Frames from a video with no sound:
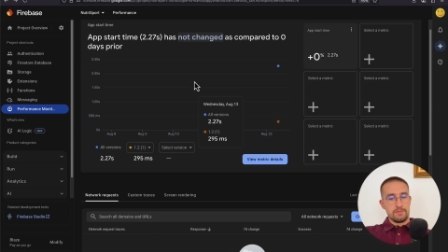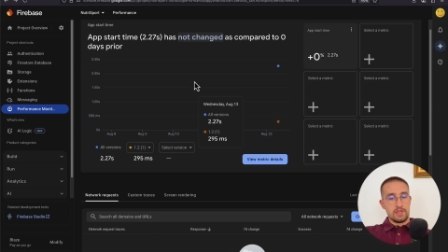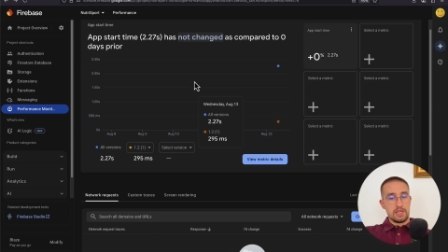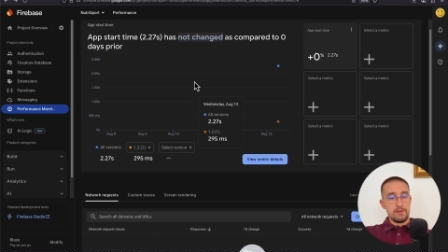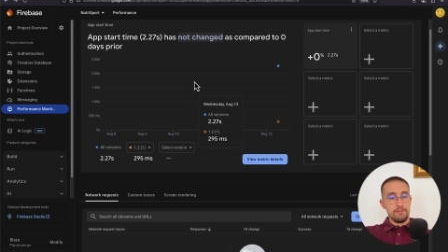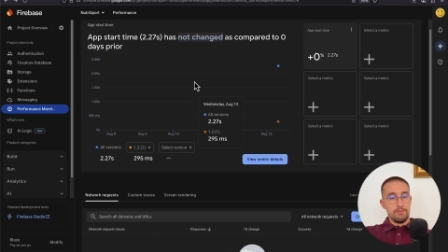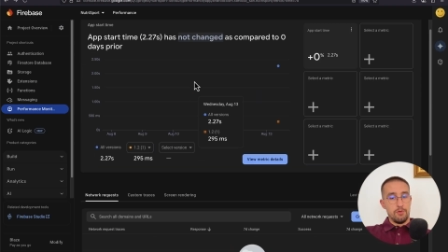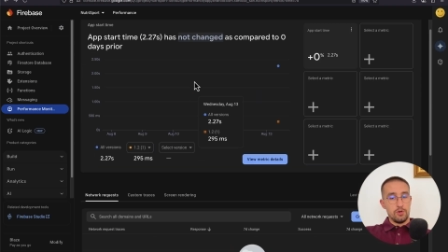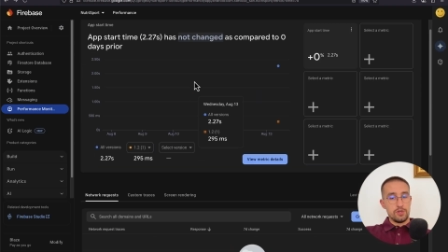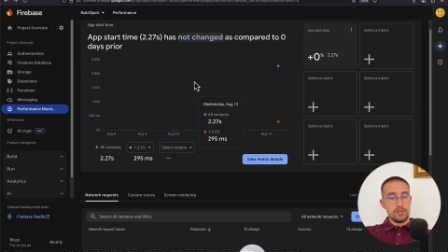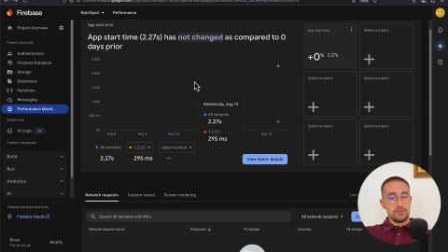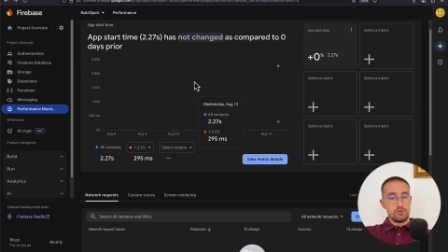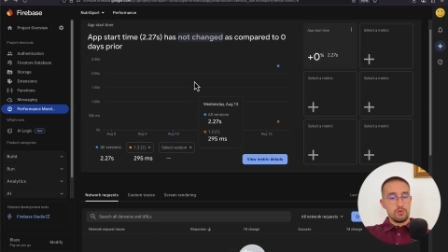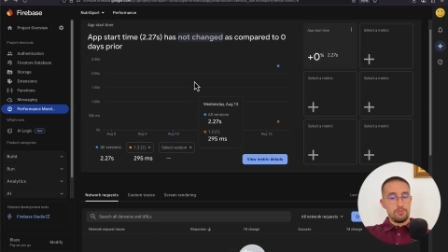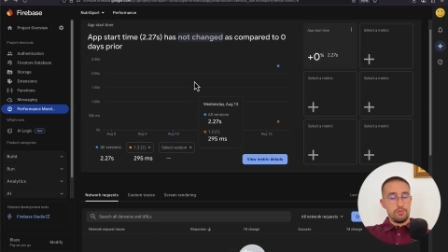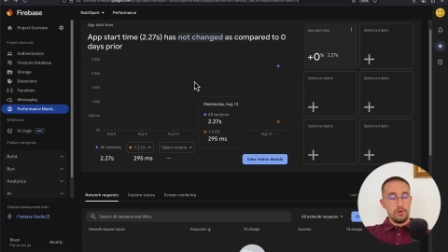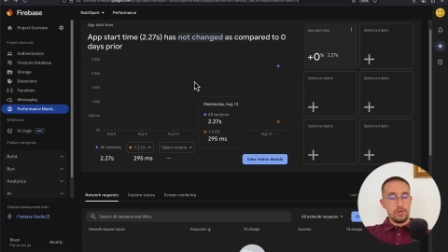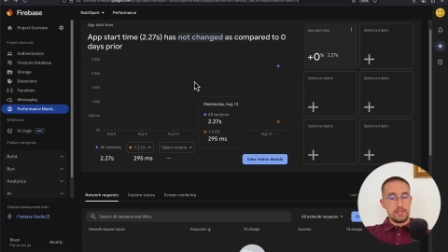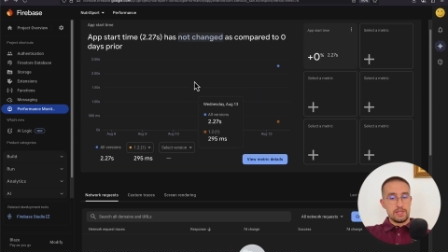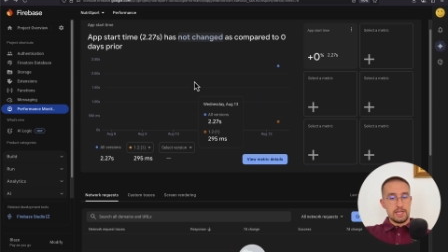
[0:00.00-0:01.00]
important to
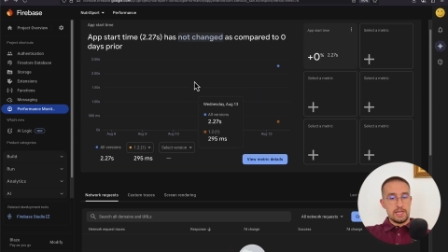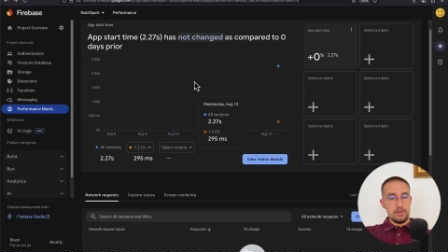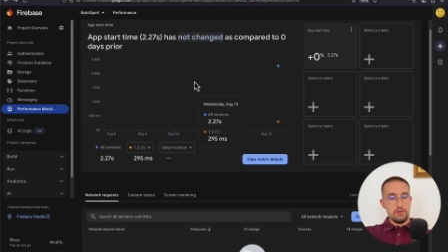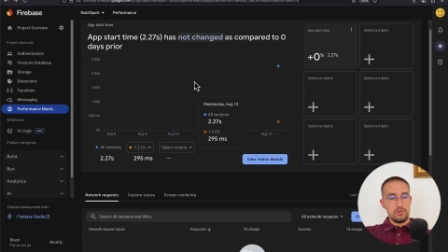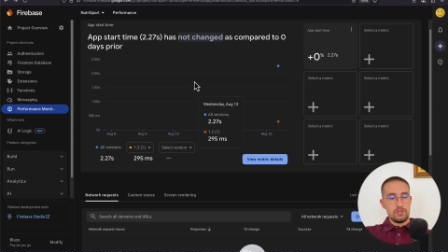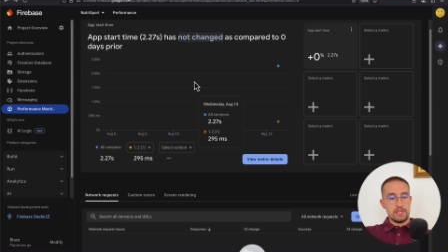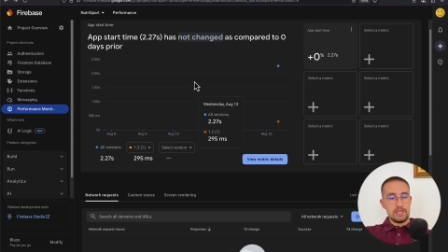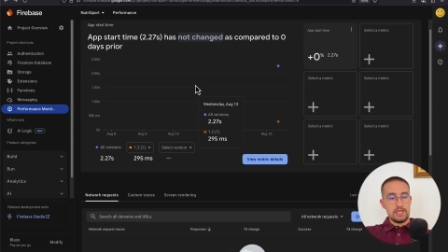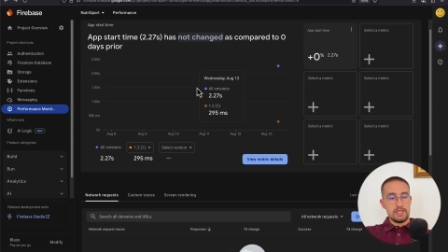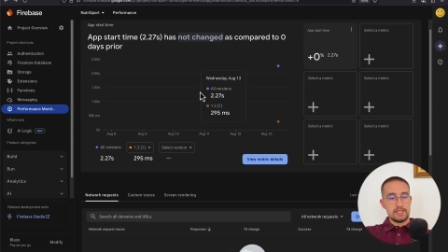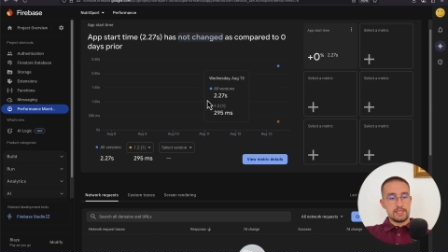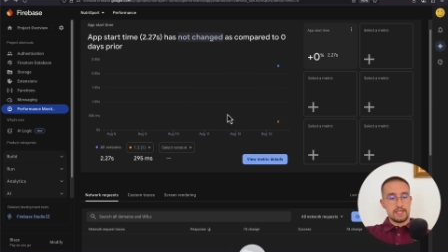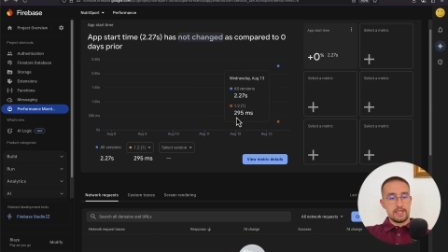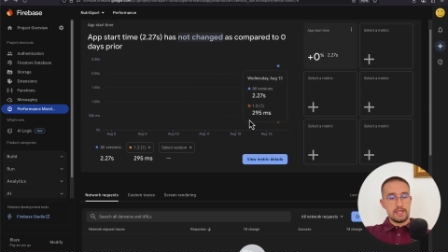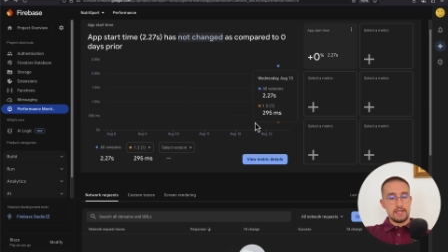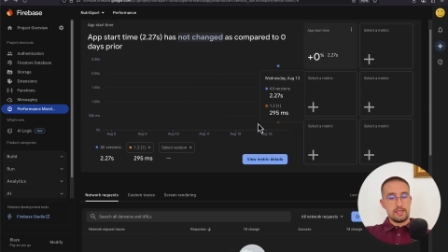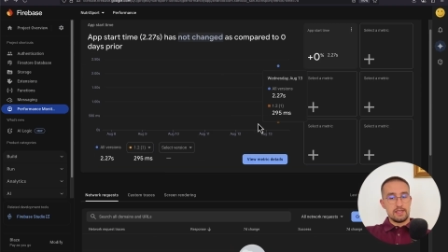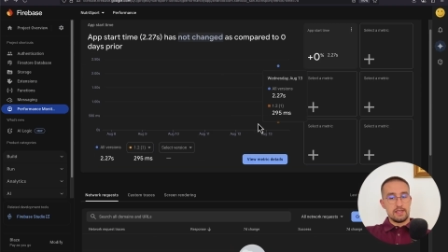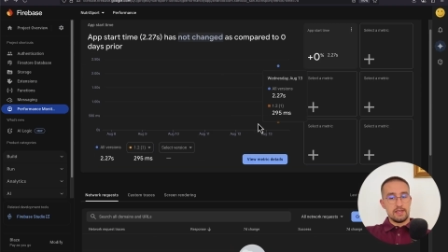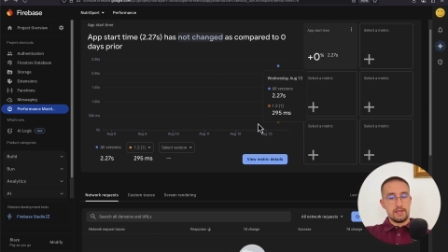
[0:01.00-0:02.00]
point out is
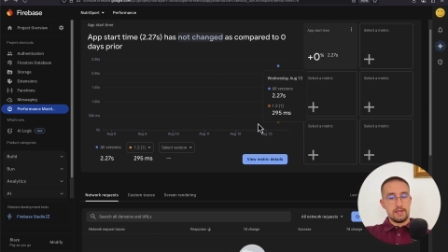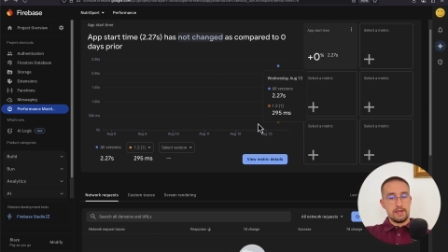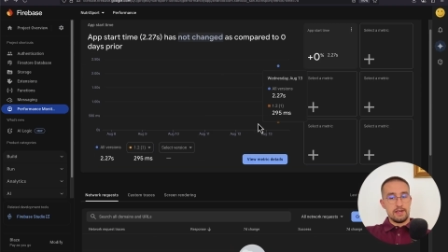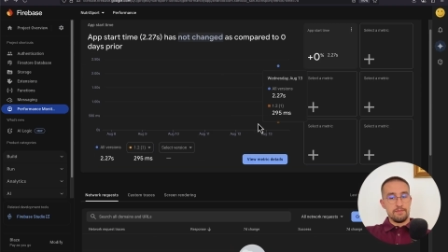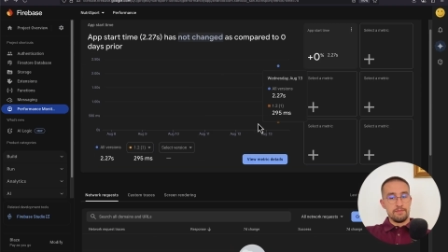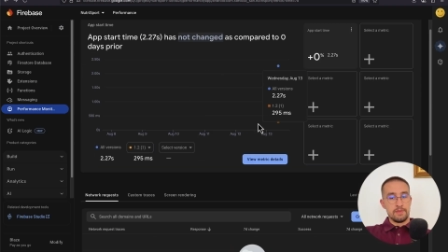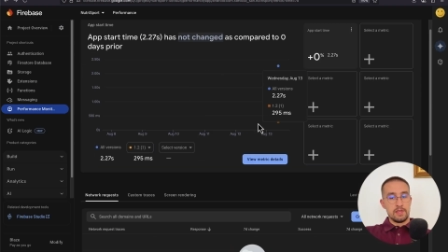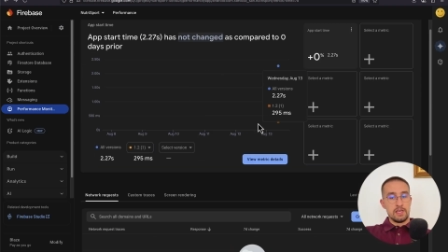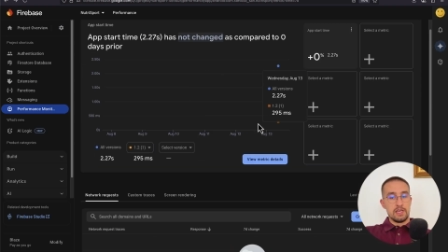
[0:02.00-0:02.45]
that